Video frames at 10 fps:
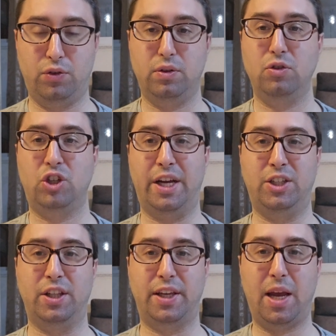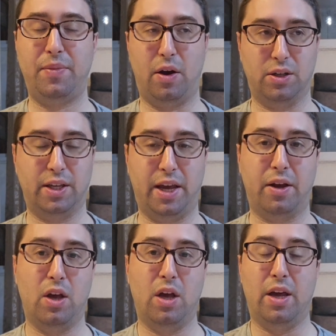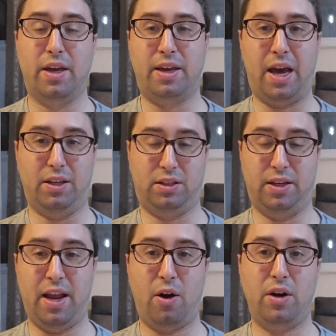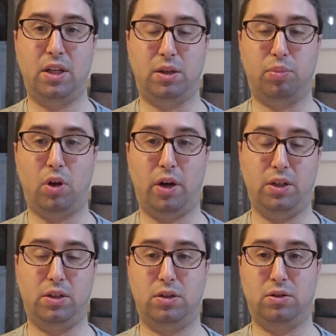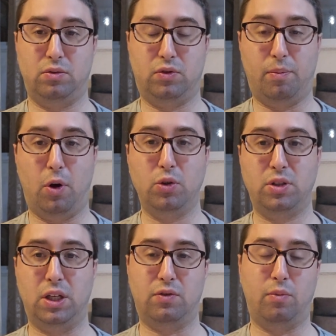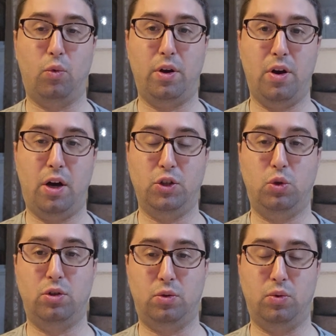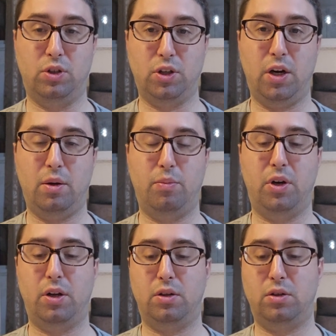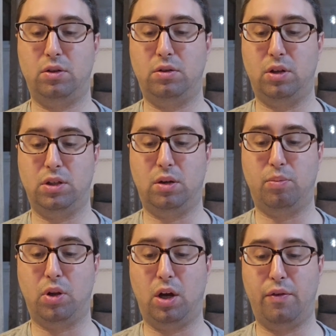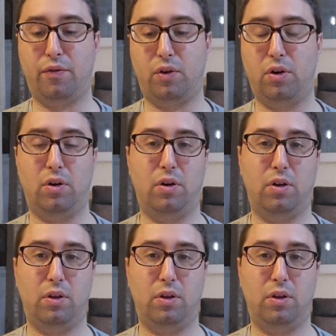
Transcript: is changing the game now. He's saying, yes, inheritance applies to most things from one non-Jew to his son, but does it apply for